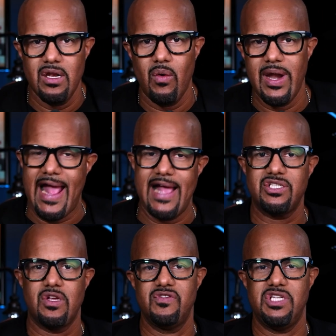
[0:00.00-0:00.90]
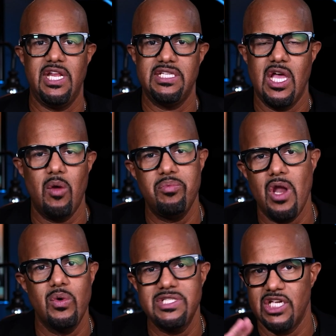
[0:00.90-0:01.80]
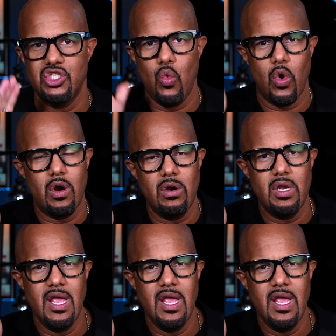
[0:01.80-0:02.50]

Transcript: No one asks her if she needs help. No one says a word.